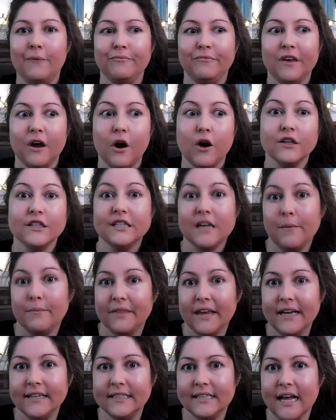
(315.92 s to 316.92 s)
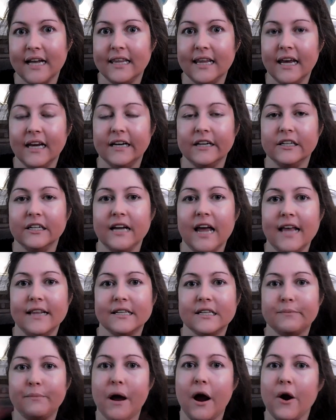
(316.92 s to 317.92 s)
there are some things that they could
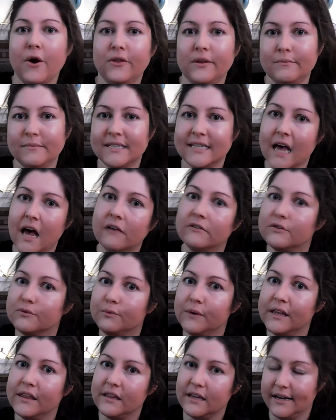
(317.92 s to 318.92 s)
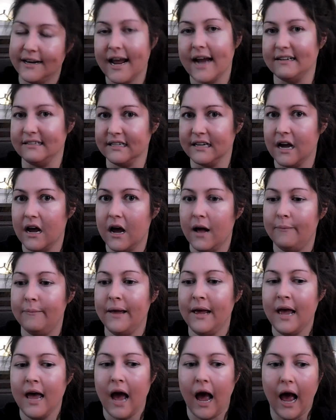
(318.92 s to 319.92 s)
inspire themselves with the Dexcom,
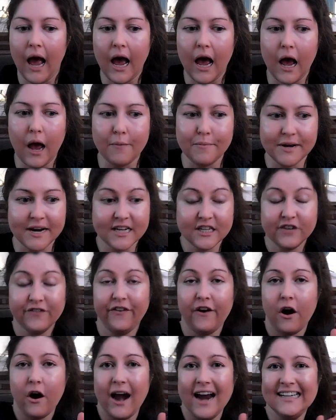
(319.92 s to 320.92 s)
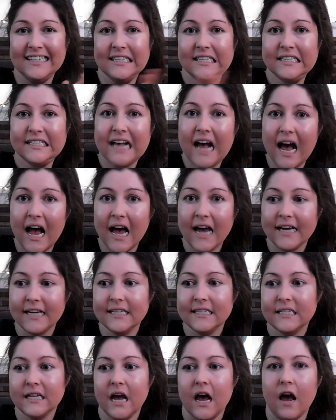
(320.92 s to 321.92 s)
but as far as
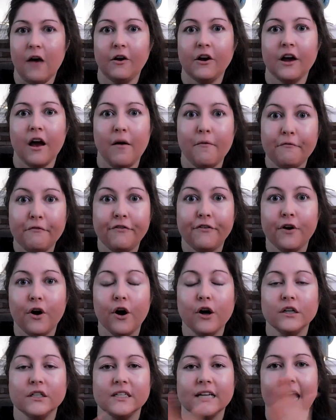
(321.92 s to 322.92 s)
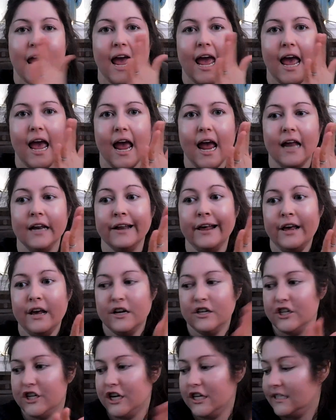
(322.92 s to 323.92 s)
size, comfort, and
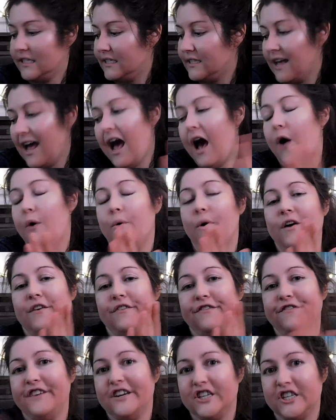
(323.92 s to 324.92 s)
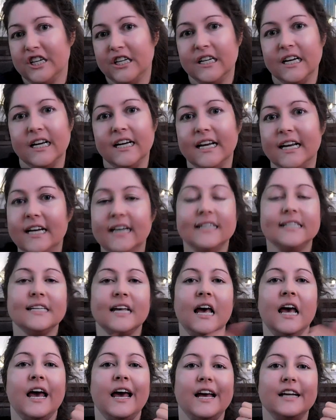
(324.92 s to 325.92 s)
just how efficient it is,
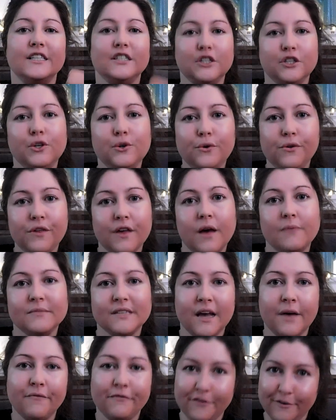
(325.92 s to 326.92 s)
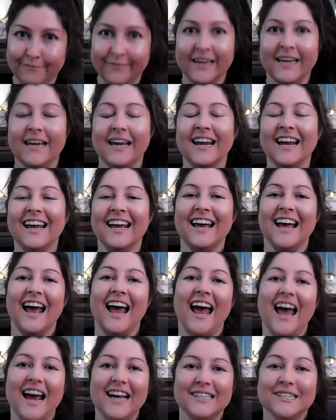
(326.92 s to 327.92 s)
it's 2 thumbs up for me.
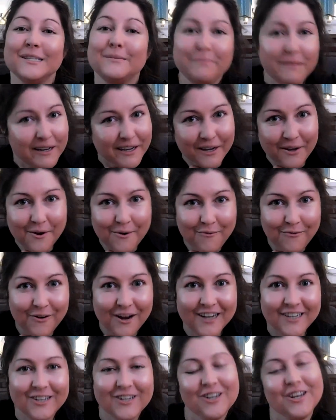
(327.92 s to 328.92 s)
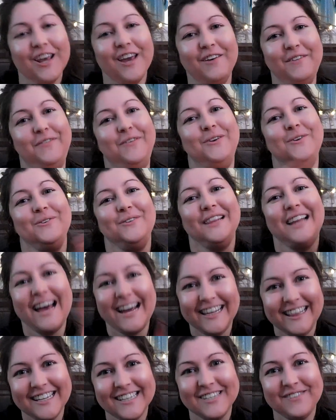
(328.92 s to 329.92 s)
And speaking of which, if you
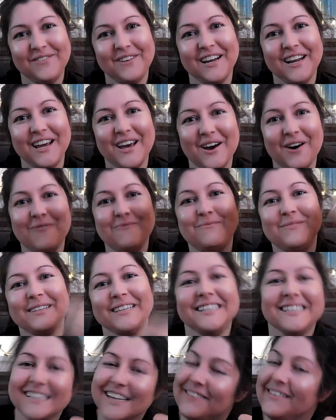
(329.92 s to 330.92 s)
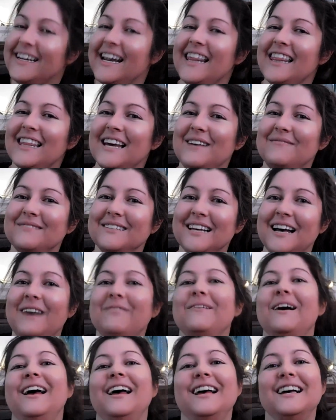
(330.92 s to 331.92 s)
like this video, please give it a thumbs
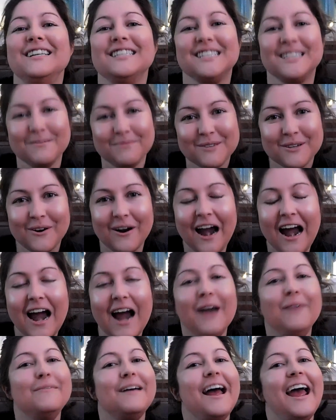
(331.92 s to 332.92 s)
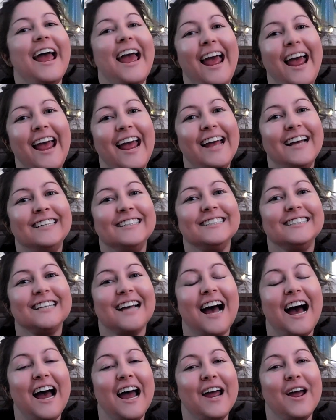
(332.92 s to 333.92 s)
up, subscribe, and
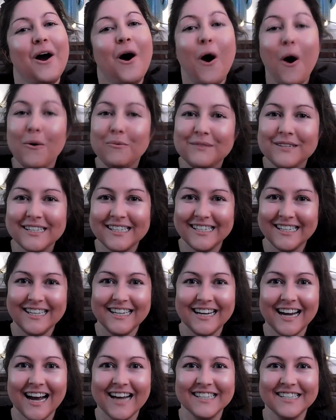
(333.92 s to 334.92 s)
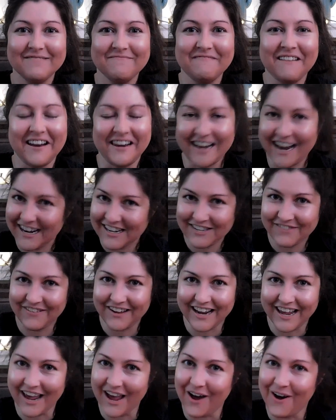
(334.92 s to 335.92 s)
I hope to see you guys in my next
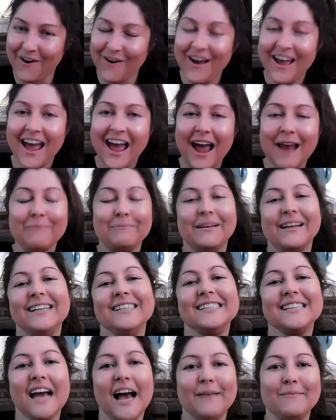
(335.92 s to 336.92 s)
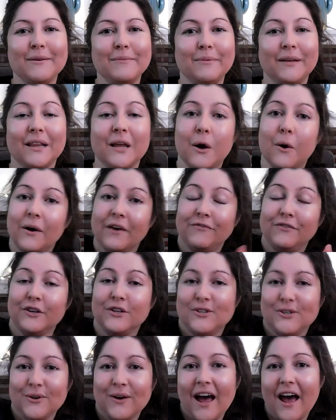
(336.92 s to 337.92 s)
video. And please comment below if you
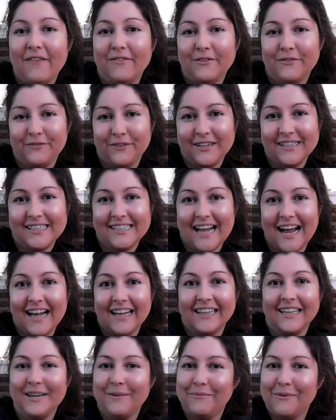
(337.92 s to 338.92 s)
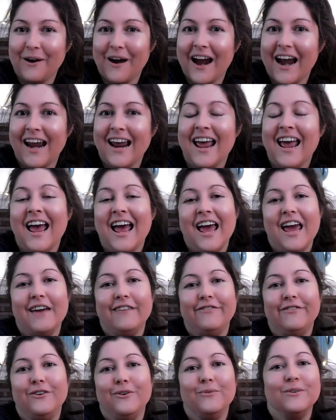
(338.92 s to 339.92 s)
do have the Freestyle Libre,
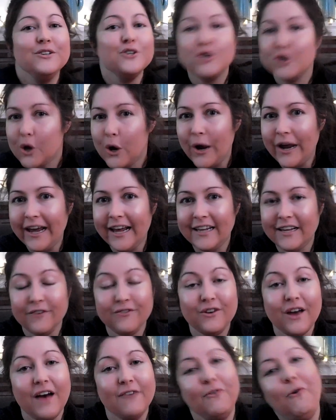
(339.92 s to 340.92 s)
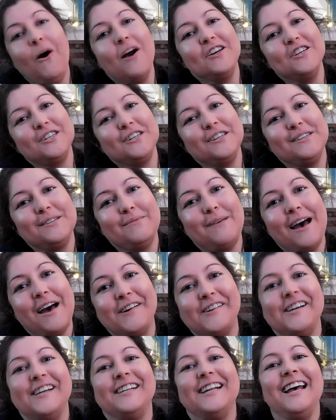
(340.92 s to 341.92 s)
if you enjoy it, if you have questions about
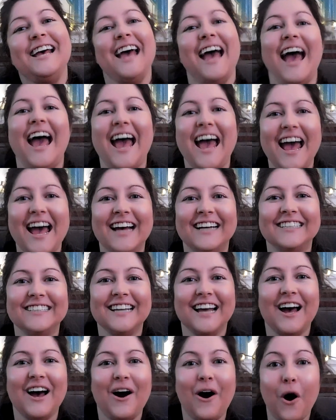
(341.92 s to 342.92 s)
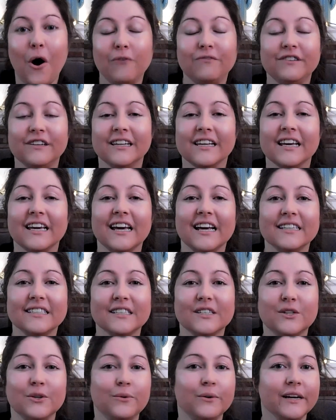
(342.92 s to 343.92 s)
it, and hopefully it's
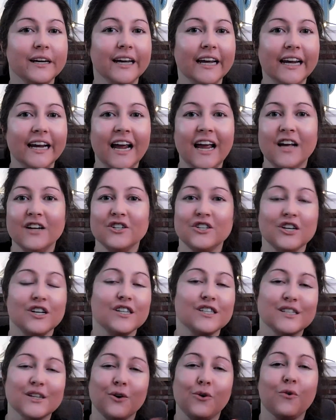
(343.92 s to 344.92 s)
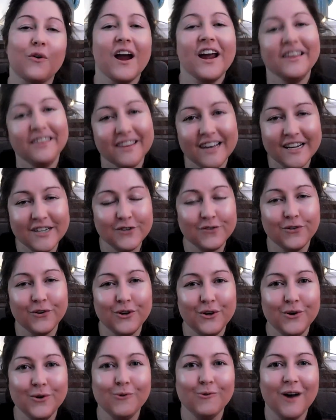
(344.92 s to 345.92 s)
doing just great things for
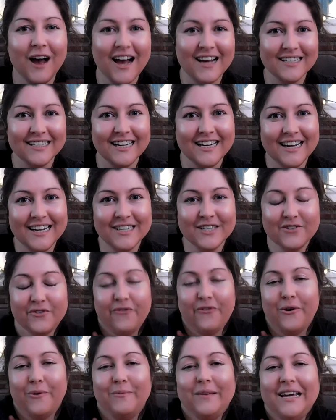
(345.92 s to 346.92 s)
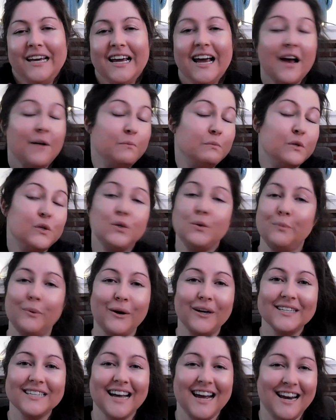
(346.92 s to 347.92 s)
you as it is for me. I'm super
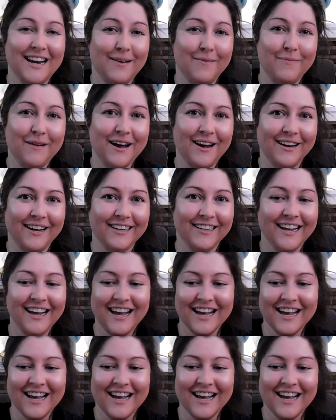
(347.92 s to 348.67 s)
excited about it.